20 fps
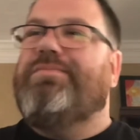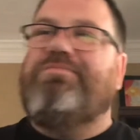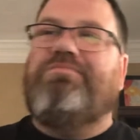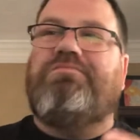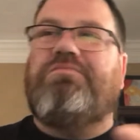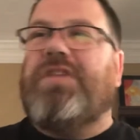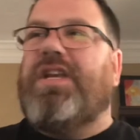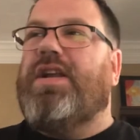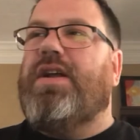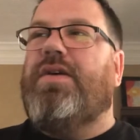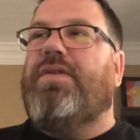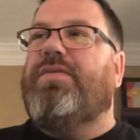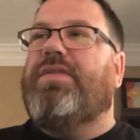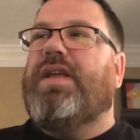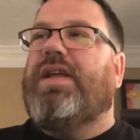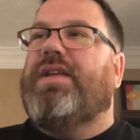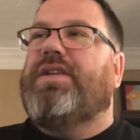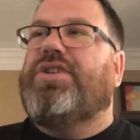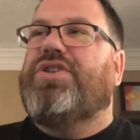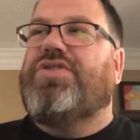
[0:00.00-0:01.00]
you know,
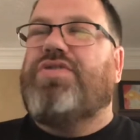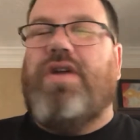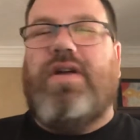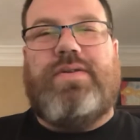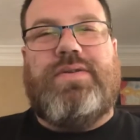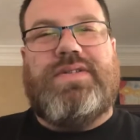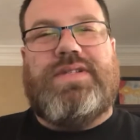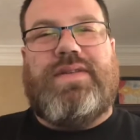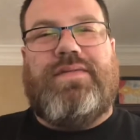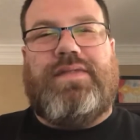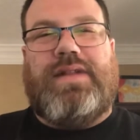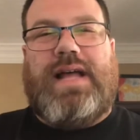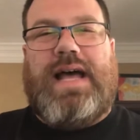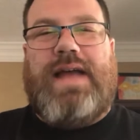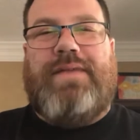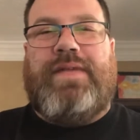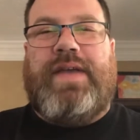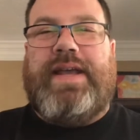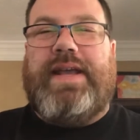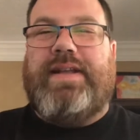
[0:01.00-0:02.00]
the struggles of
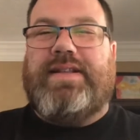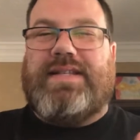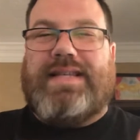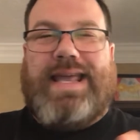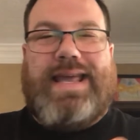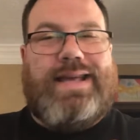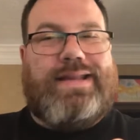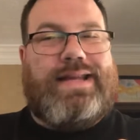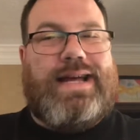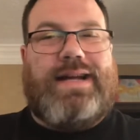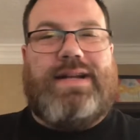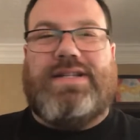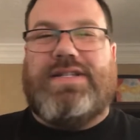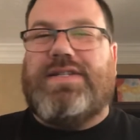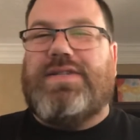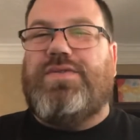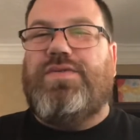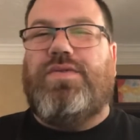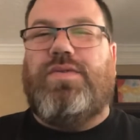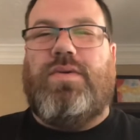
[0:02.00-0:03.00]
life. He gets kicked out of
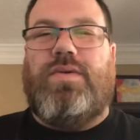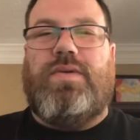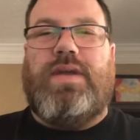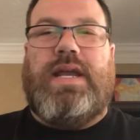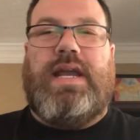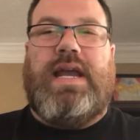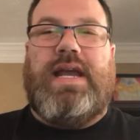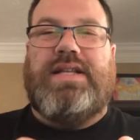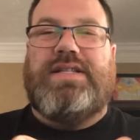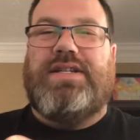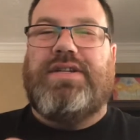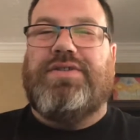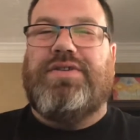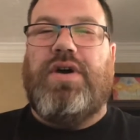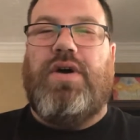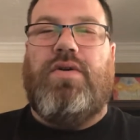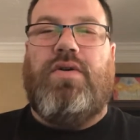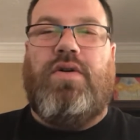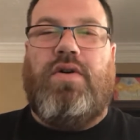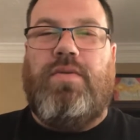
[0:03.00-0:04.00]
school. He has to
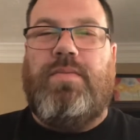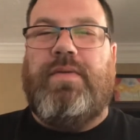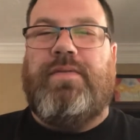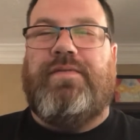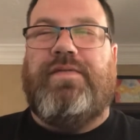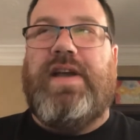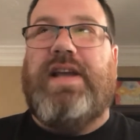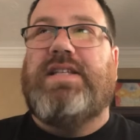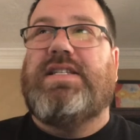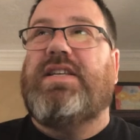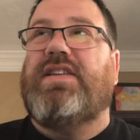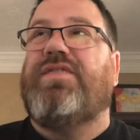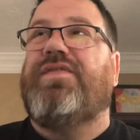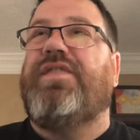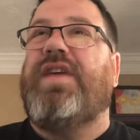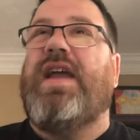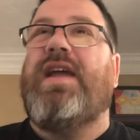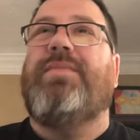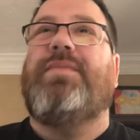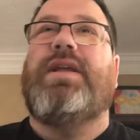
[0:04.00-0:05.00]
go home and face his
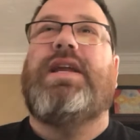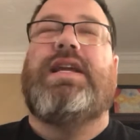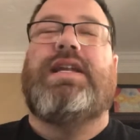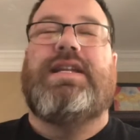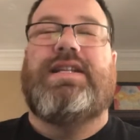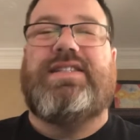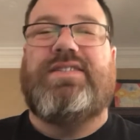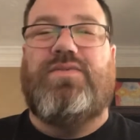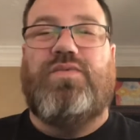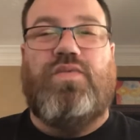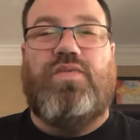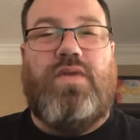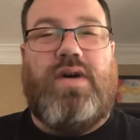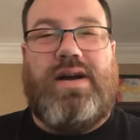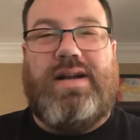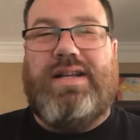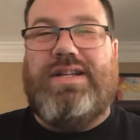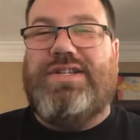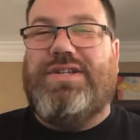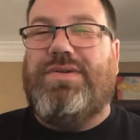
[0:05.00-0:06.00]
family. He doesn't
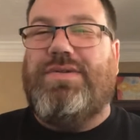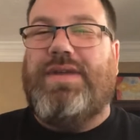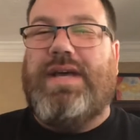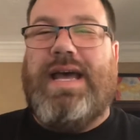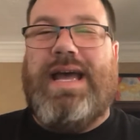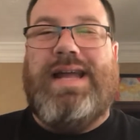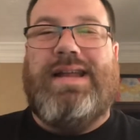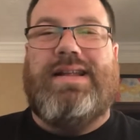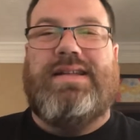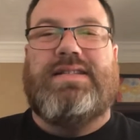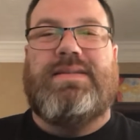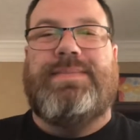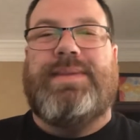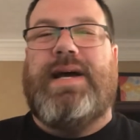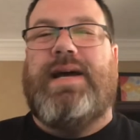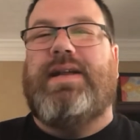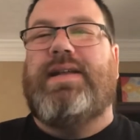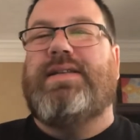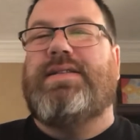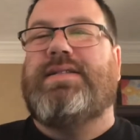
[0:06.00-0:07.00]
want to do that. It's
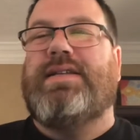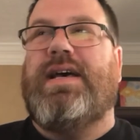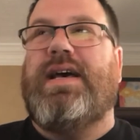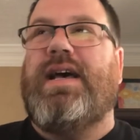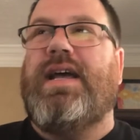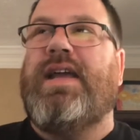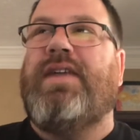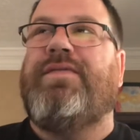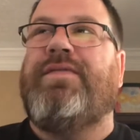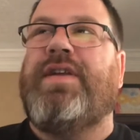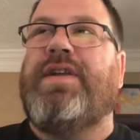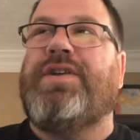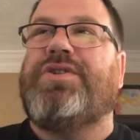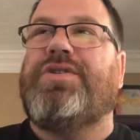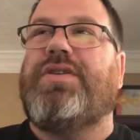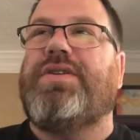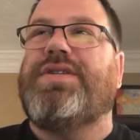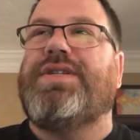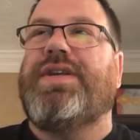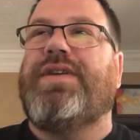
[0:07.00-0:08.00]
about his
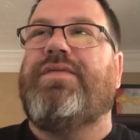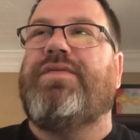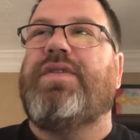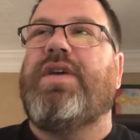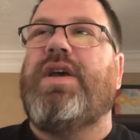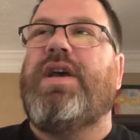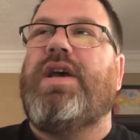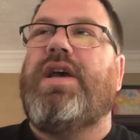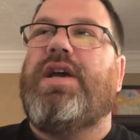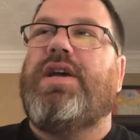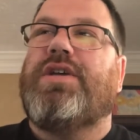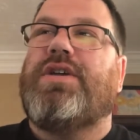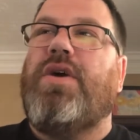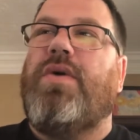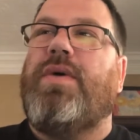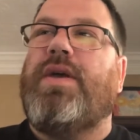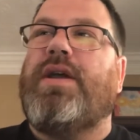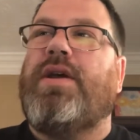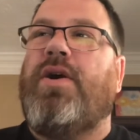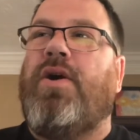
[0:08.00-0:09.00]
adventures of
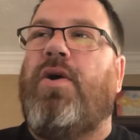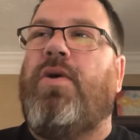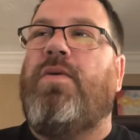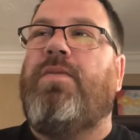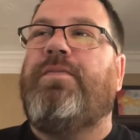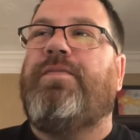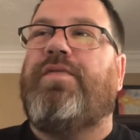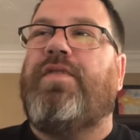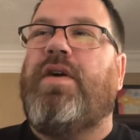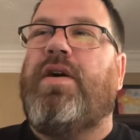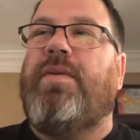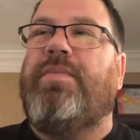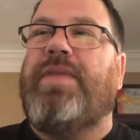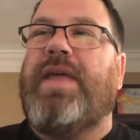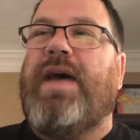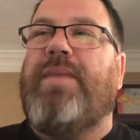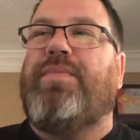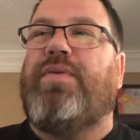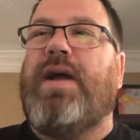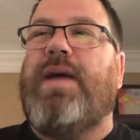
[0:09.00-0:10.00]
going home from
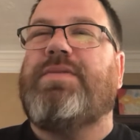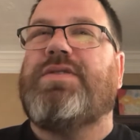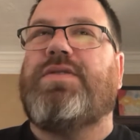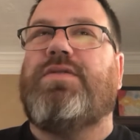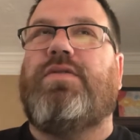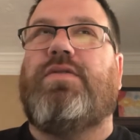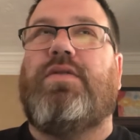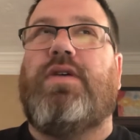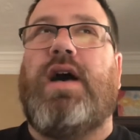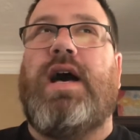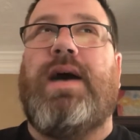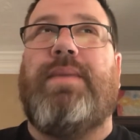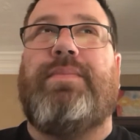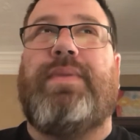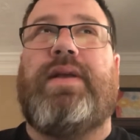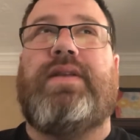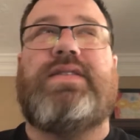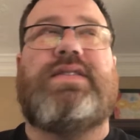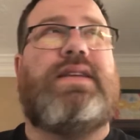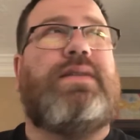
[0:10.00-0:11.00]
that prep school,
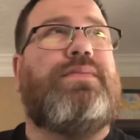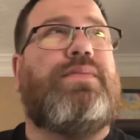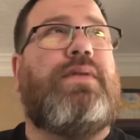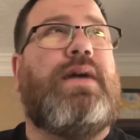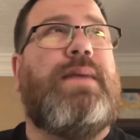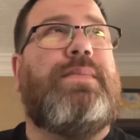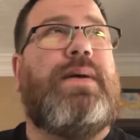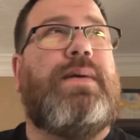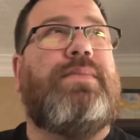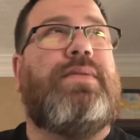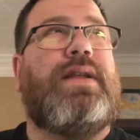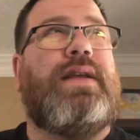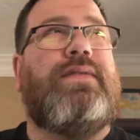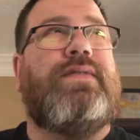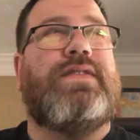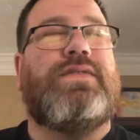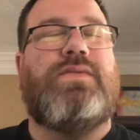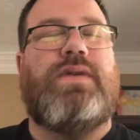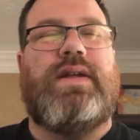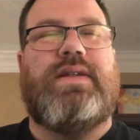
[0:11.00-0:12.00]
Pincy Prep, I believe
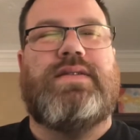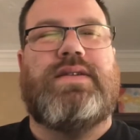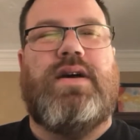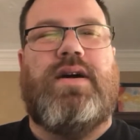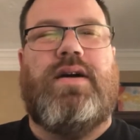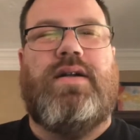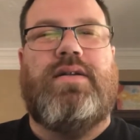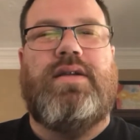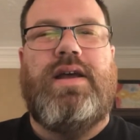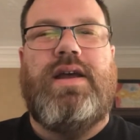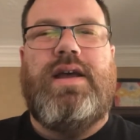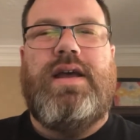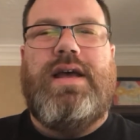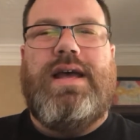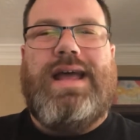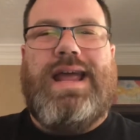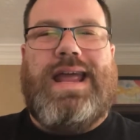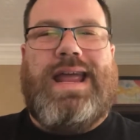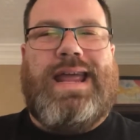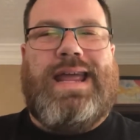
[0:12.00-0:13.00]
is what it's called,
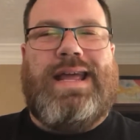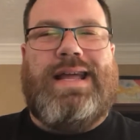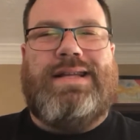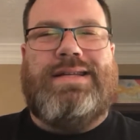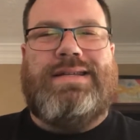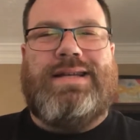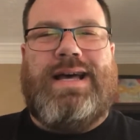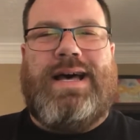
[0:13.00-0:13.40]
and